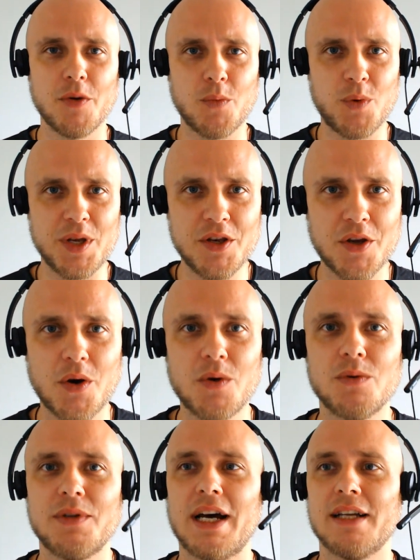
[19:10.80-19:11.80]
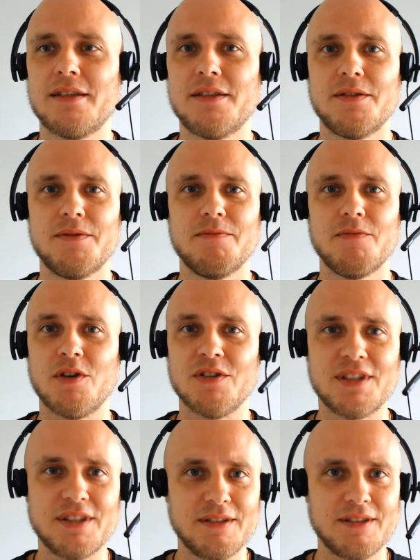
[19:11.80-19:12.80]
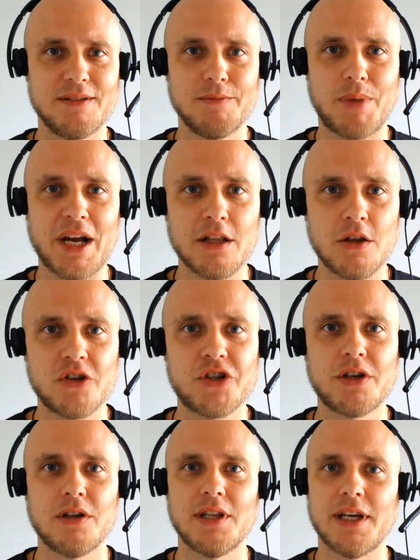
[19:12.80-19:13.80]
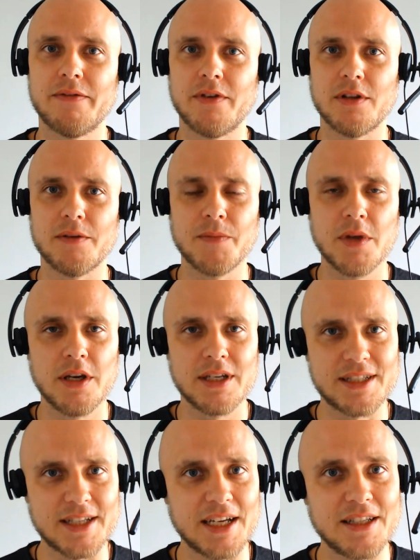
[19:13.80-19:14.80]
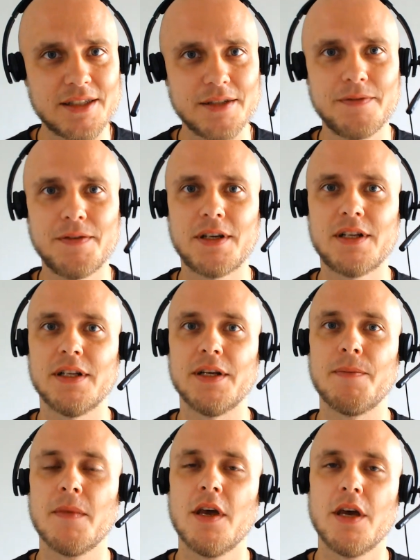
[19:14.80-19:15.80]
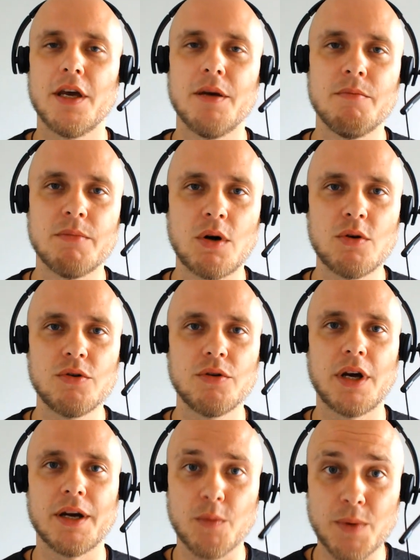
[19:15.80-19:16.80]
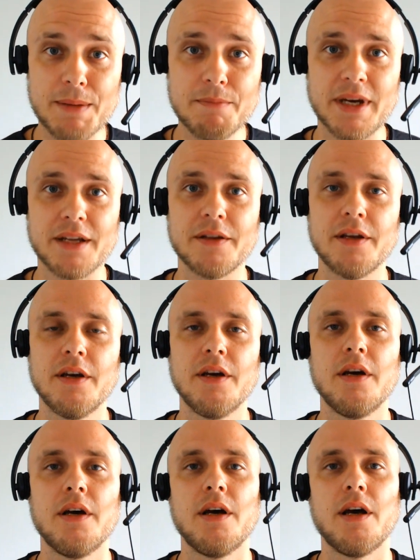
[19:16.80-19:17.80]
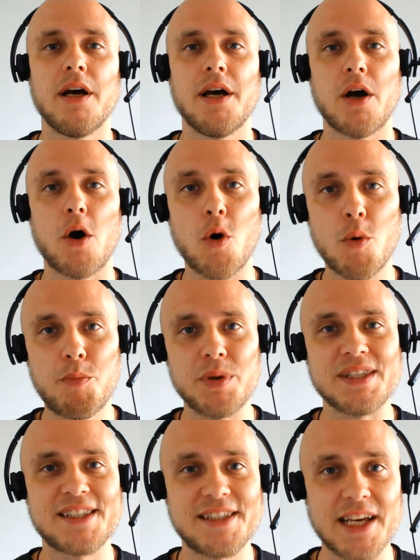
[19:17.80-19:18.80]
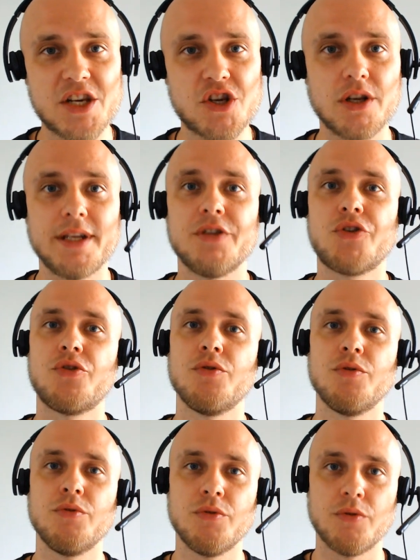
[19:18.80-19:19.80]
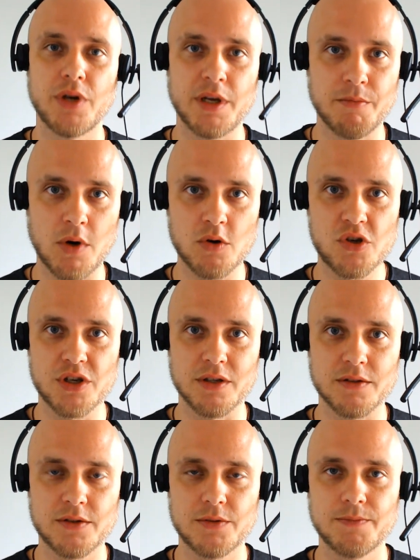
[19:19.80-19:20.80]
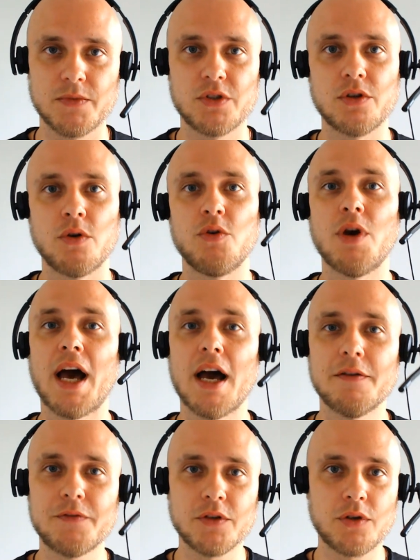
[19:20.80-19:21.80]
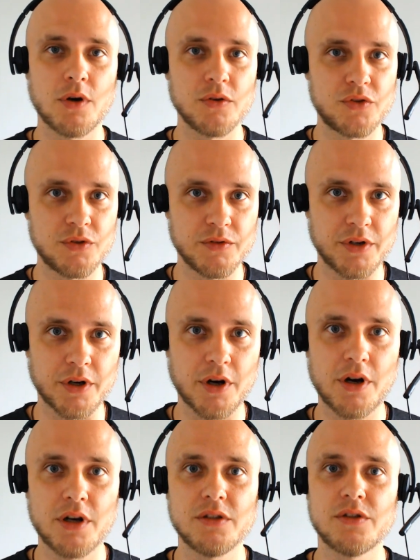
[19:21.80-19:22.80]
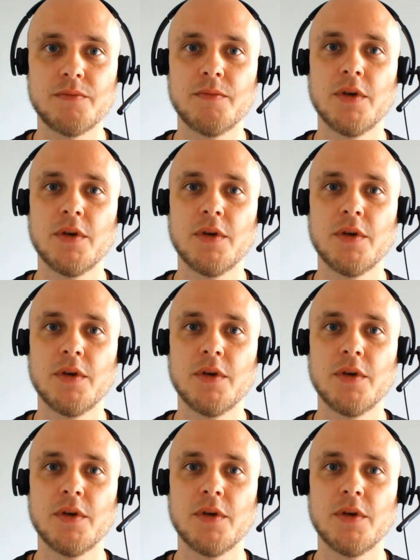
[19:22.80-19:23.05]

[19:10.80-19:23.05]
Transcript: we know that on biological level, scientifically, women open sexually through emotions. So you have to go through their heart,